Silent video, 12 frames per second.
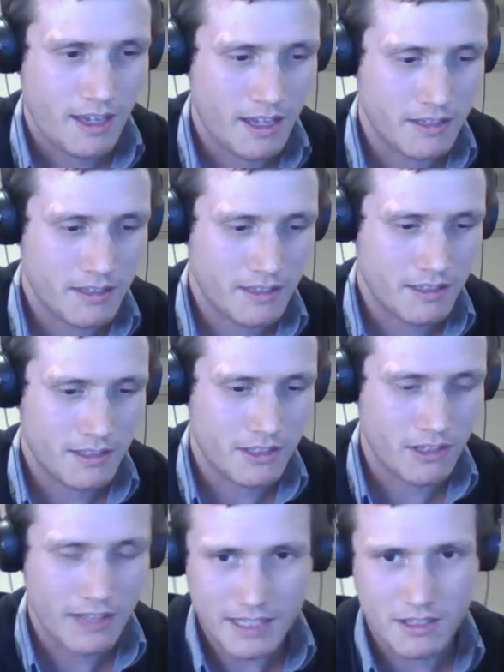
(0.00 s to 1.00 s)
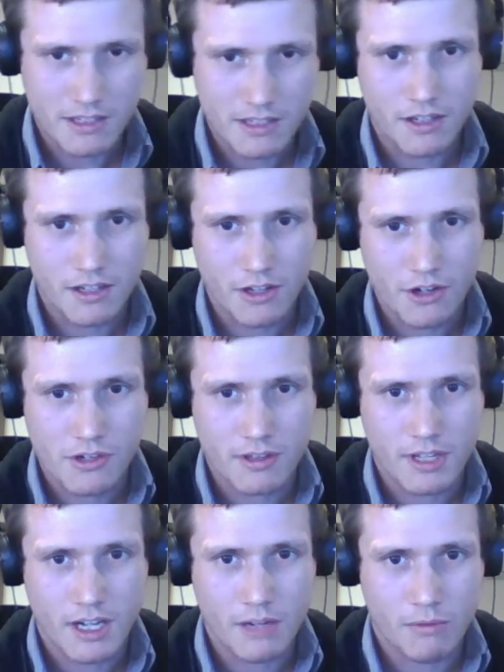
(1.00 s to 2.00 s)
And so that's a
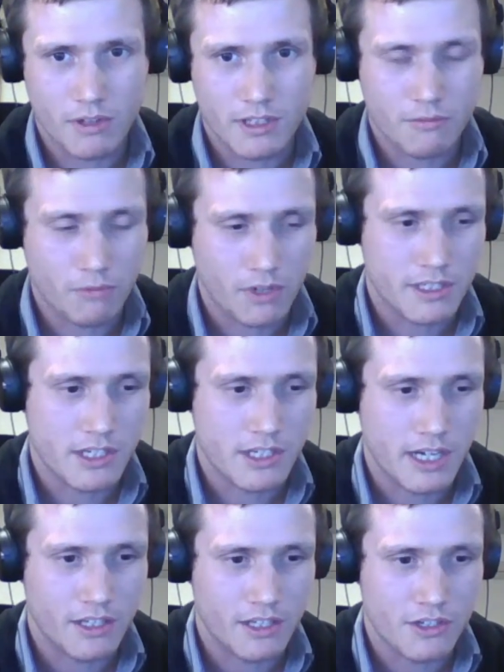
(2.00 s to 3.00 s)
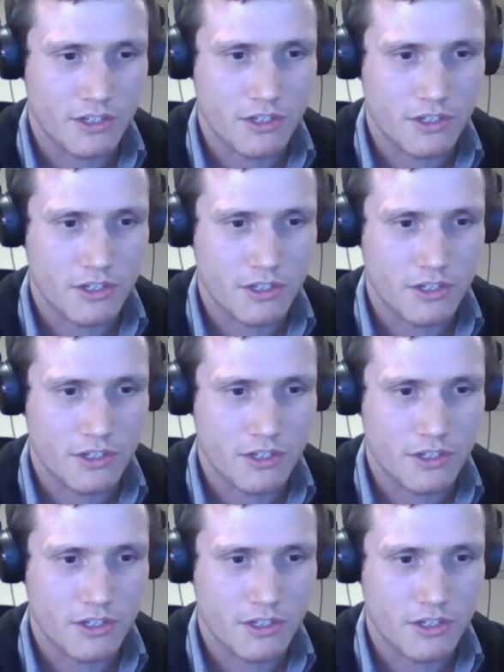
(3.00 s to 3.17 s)
notion that I wanted to challenge.